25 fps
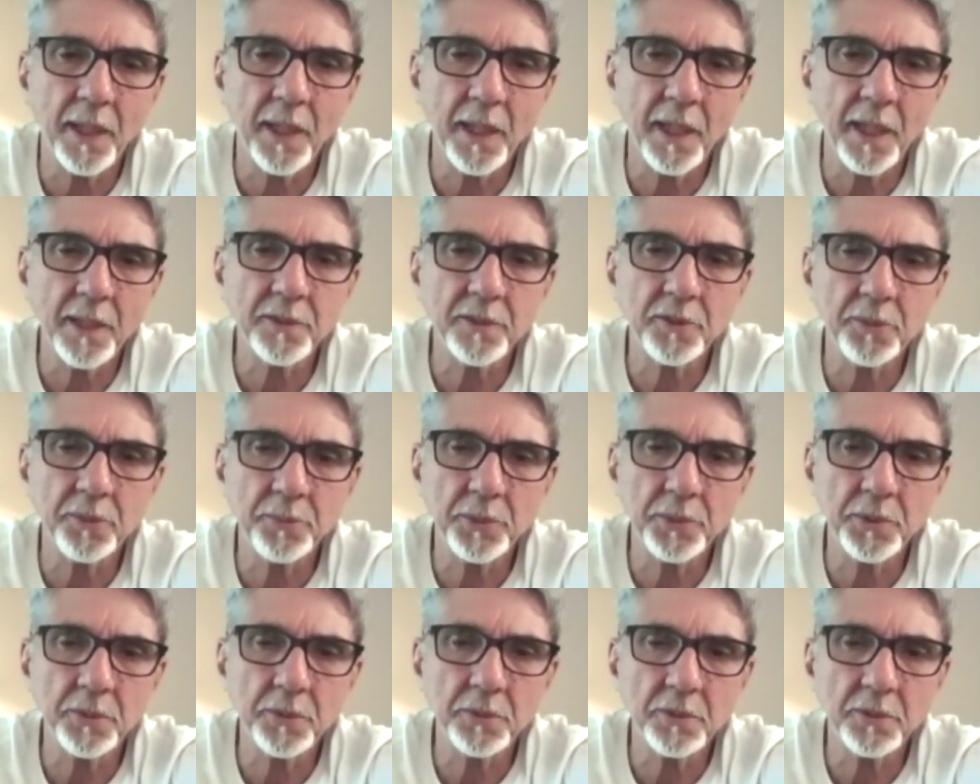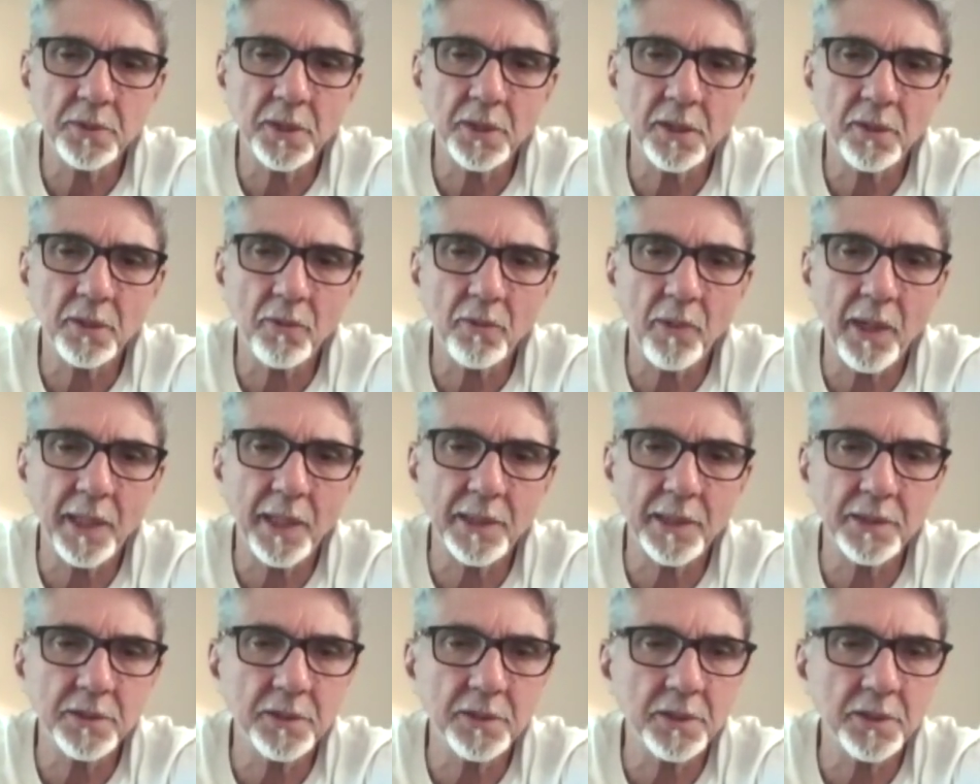attributes and
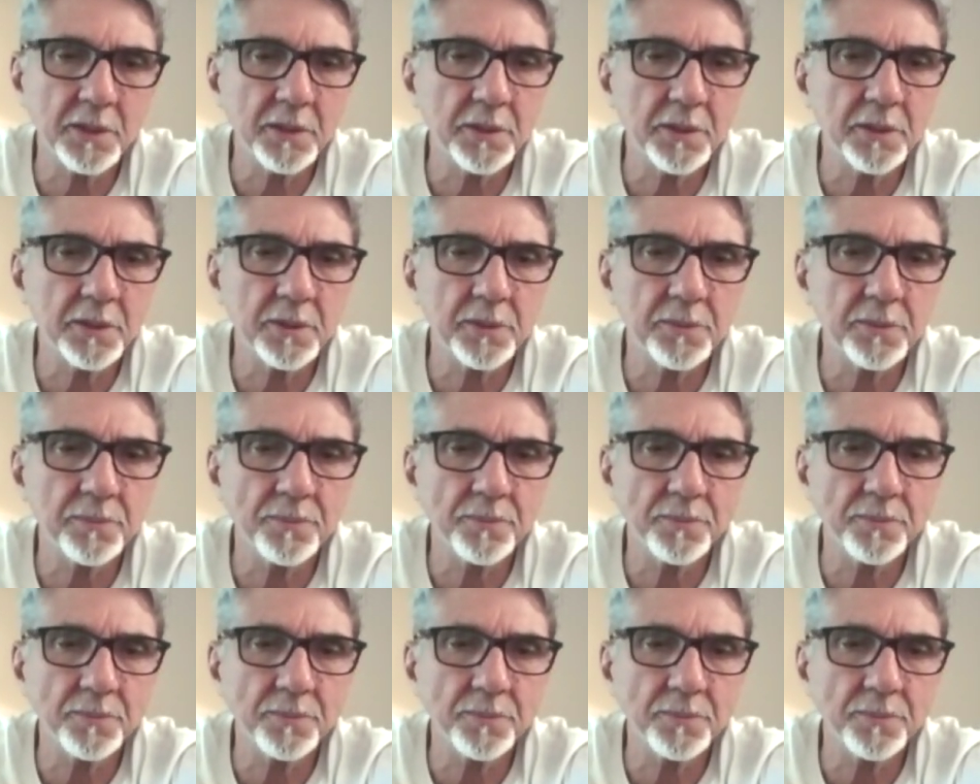qualities.